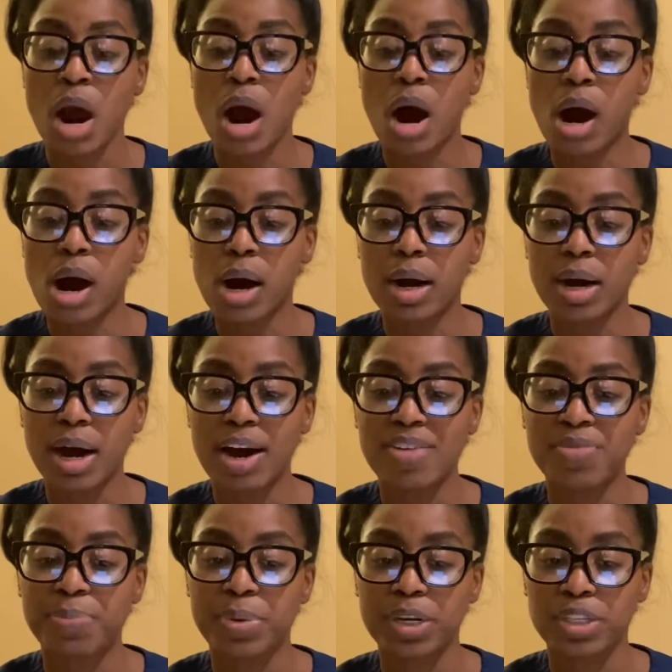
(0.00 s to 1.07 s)
are
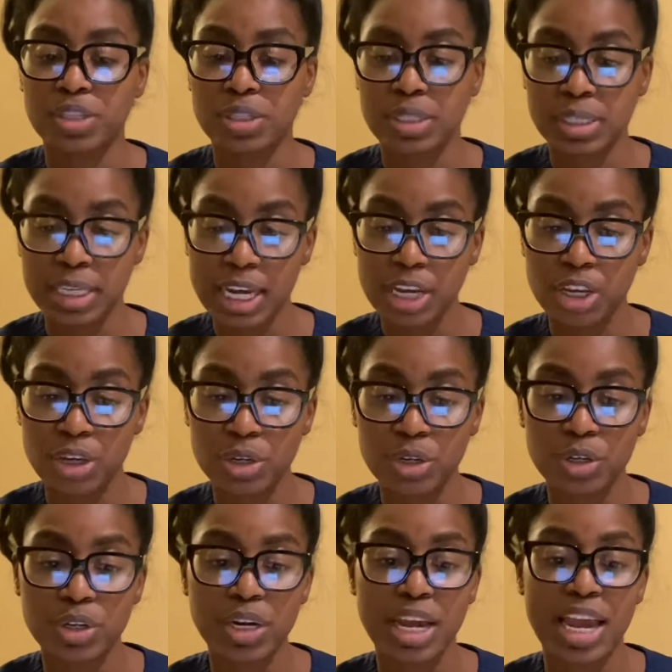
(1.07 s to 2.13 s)
of
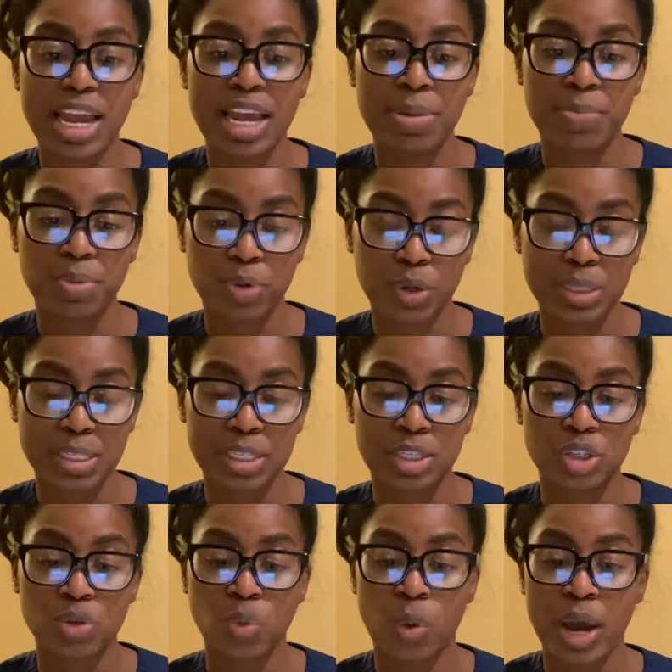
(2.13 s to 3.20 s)
particular
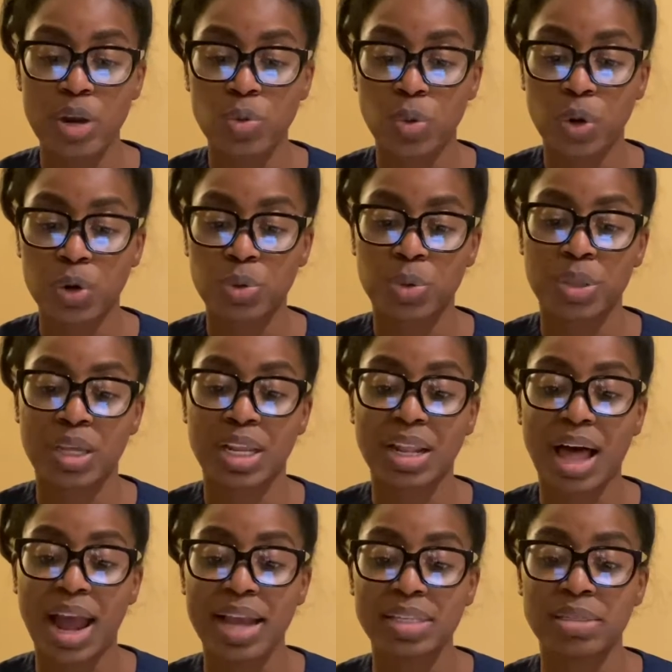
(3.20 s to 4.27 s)
importance when working with
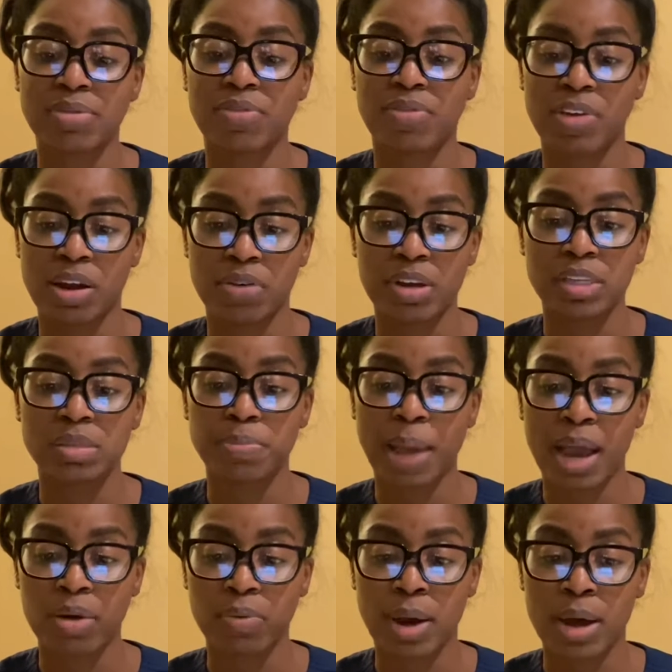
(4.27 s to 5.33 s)
clients of various
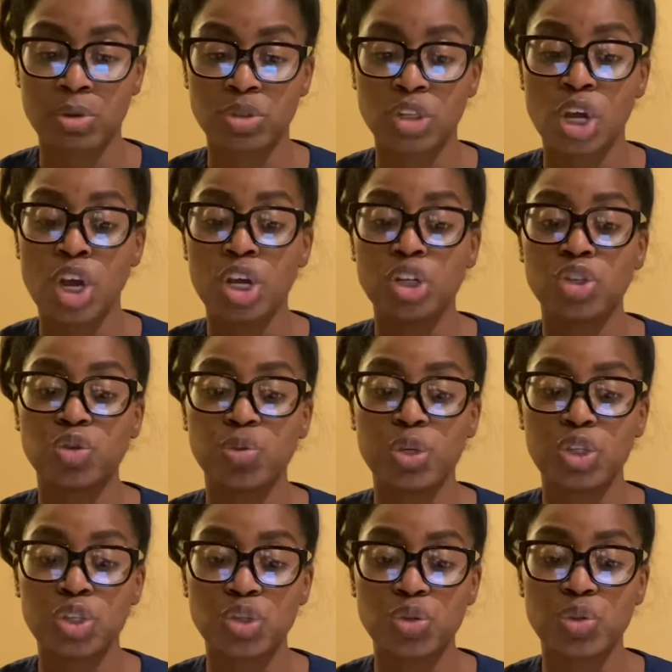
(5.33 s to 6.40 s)
backgrounds to
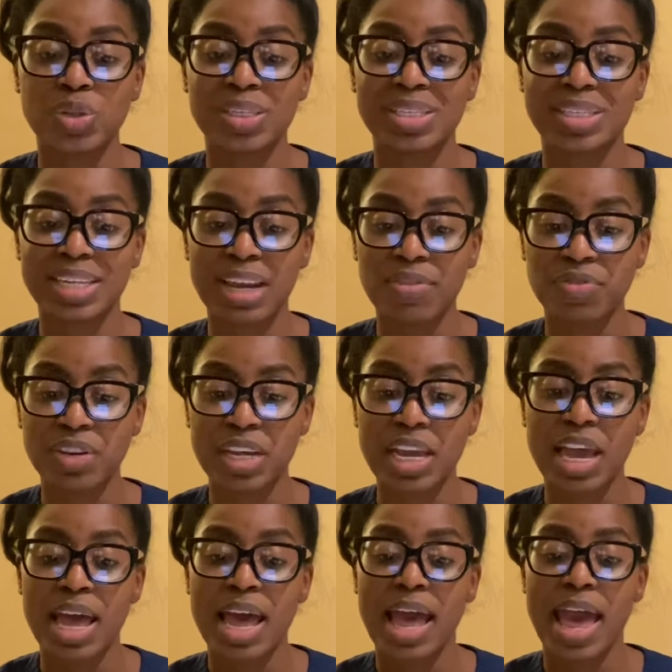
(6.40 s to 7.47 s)
ensure
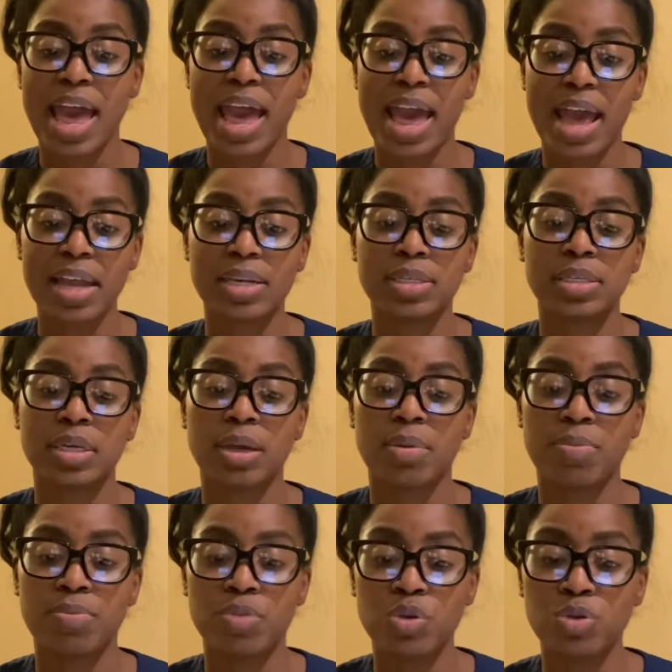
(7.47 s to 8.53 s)
safety and
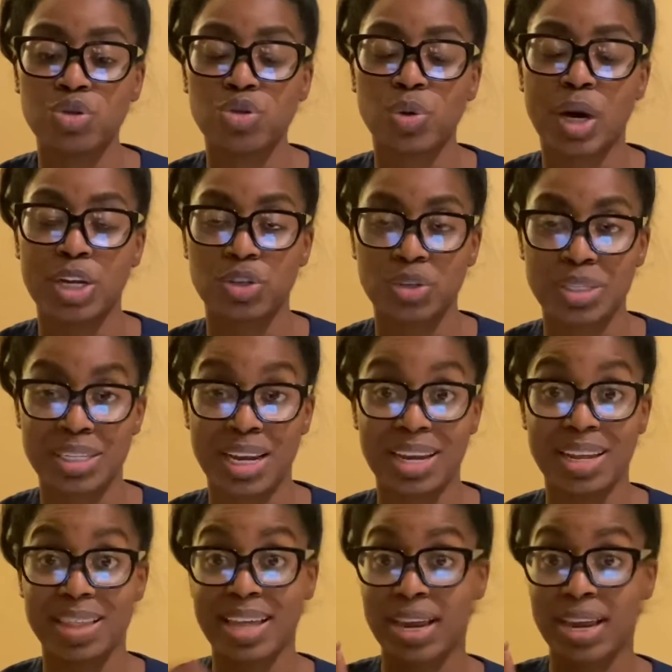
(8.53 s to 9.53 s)
mutual understanding. That